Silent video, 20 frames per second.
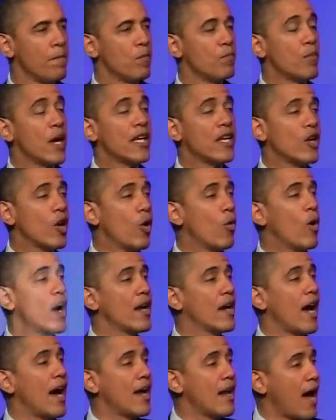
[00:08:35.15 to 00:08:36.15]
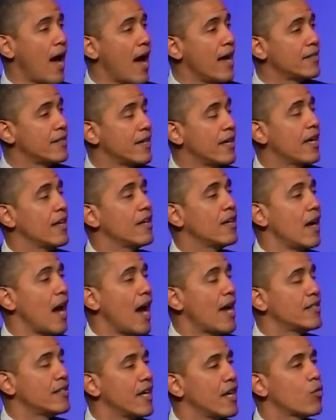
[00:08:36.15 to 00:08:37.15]
But you know what? I
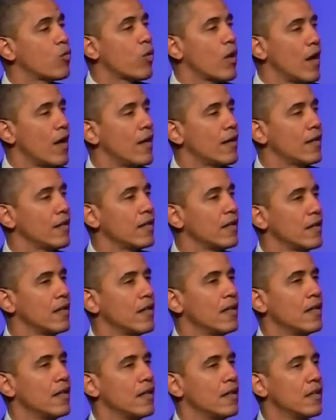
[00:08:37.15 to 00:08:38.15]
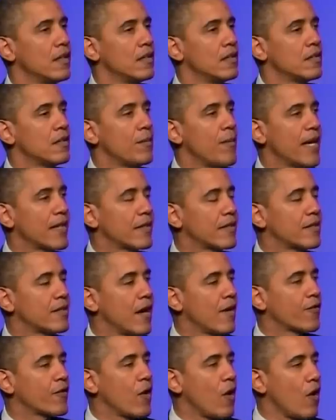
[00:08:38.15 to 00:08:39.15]
did run to make the
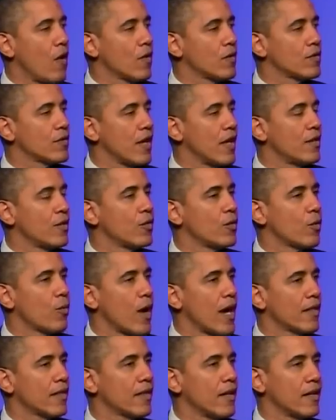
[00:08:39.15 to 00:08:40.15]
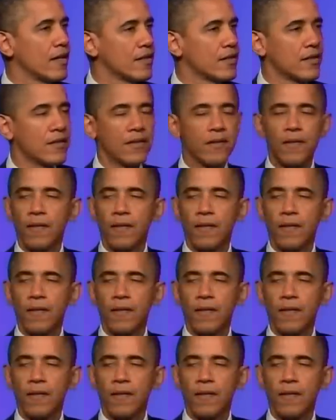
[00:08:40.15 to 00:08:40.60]
tough calls and do the right things,